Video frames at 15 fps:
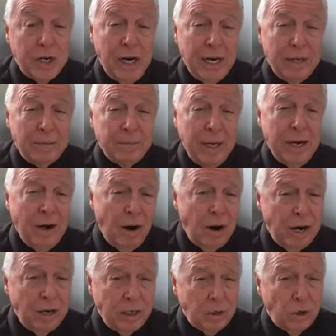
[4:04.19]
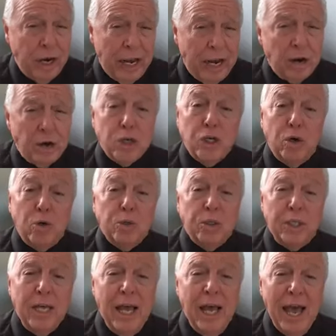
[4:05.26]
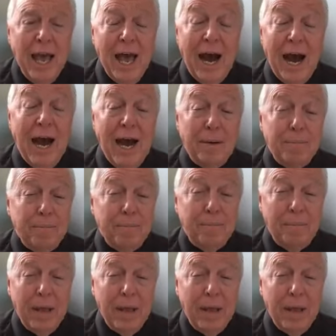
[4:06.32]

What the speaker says: at a large air shows um,